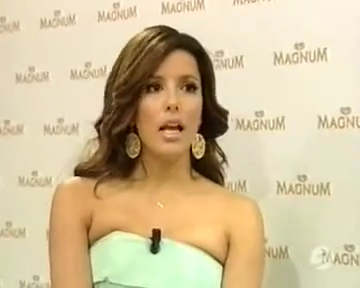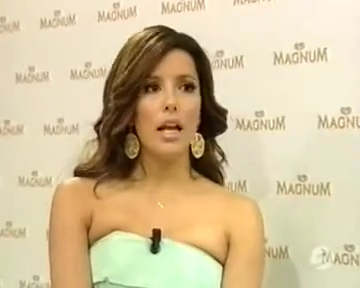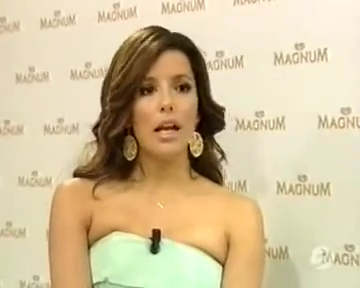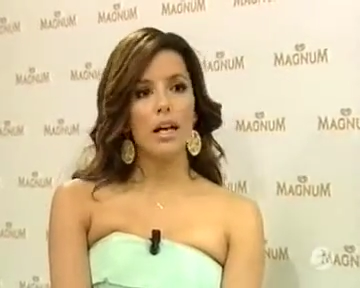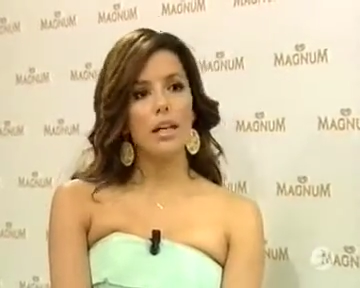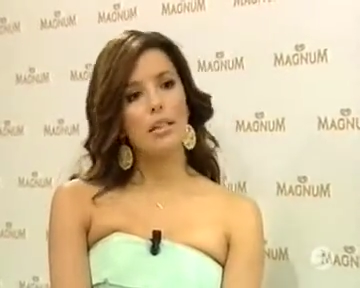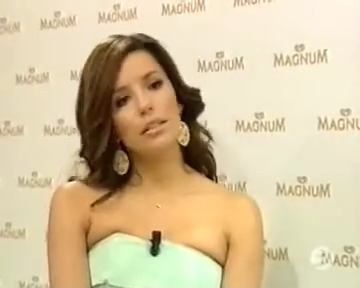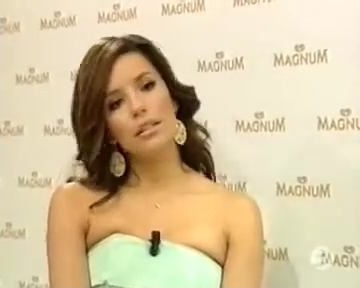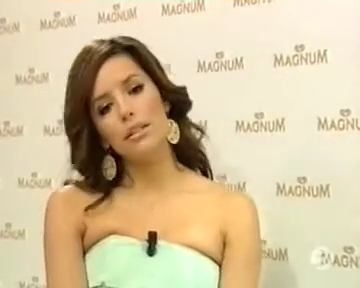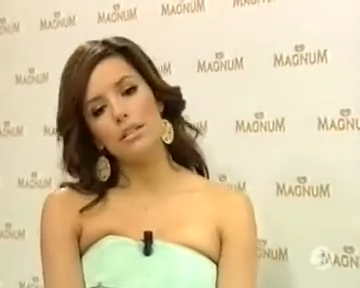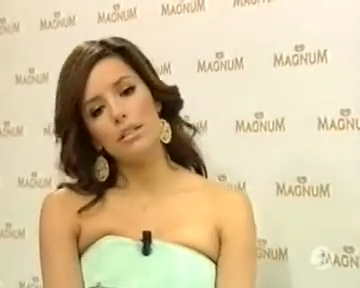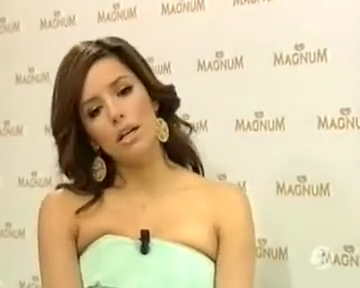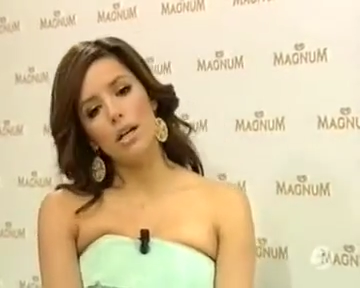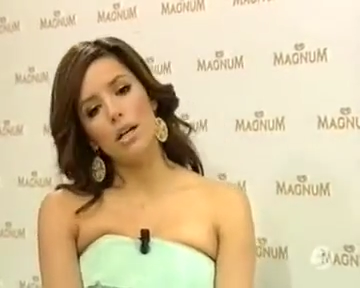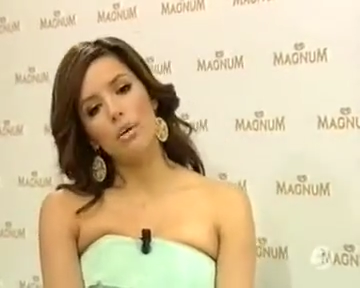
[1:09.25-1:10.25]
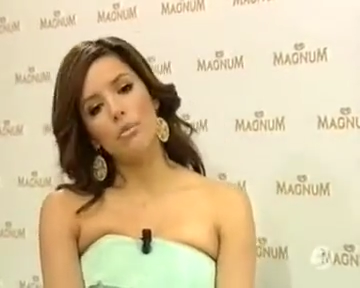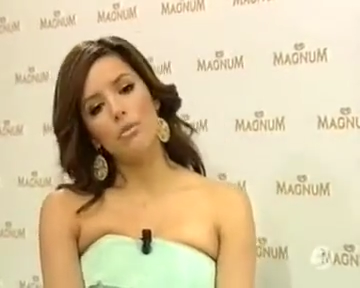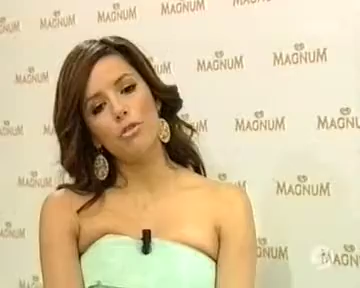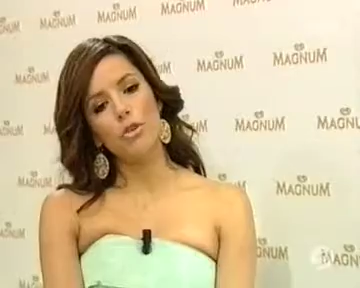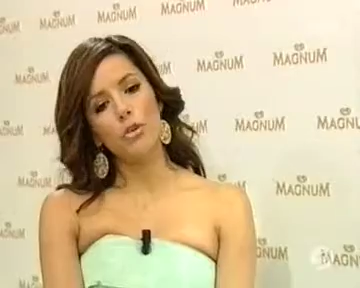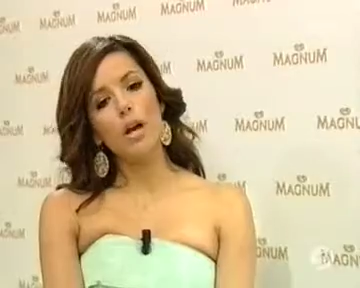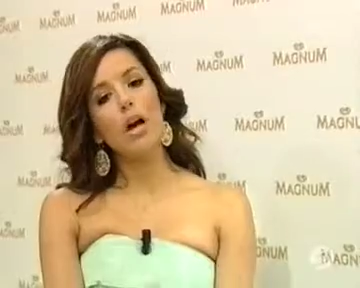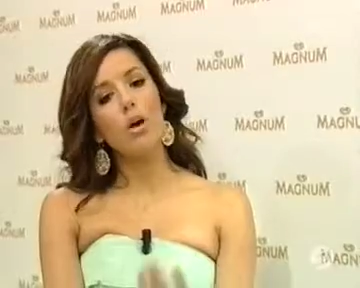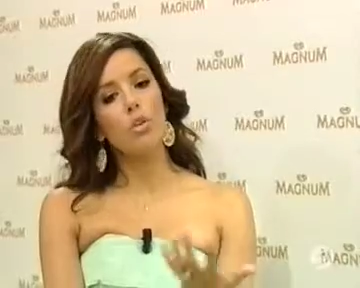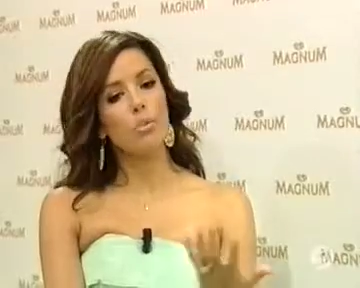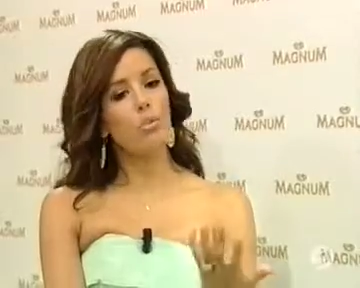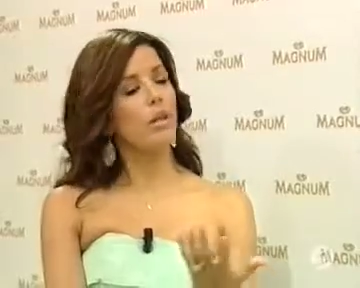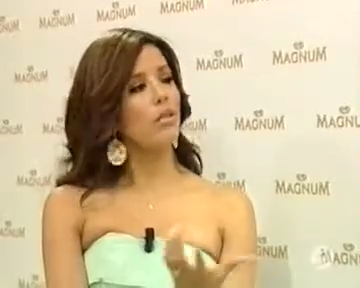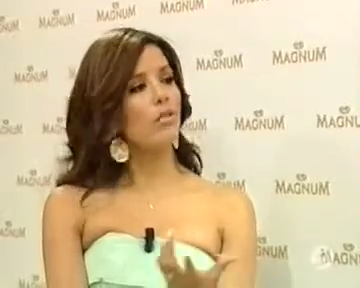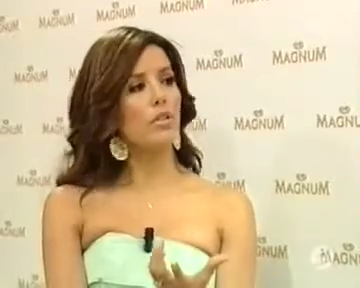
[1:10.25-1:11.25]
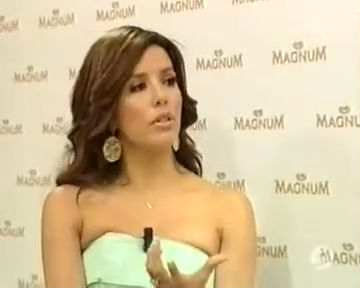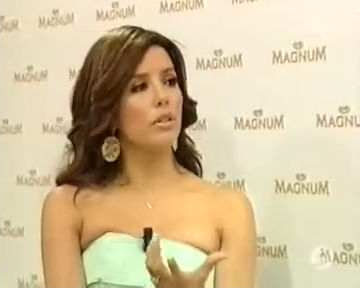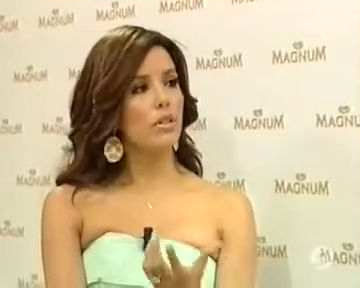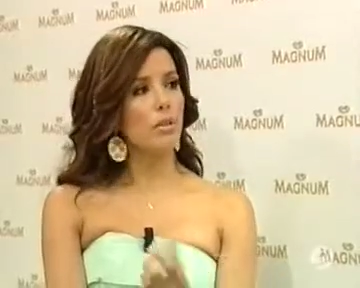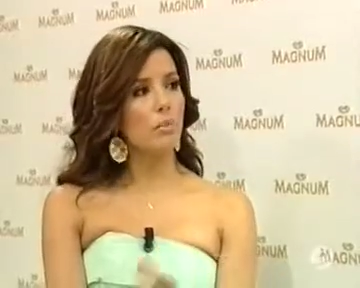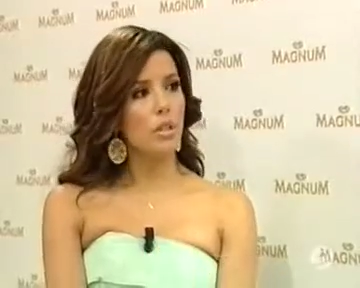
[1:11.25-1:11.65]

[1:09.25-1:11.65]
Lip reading: and for health benefits.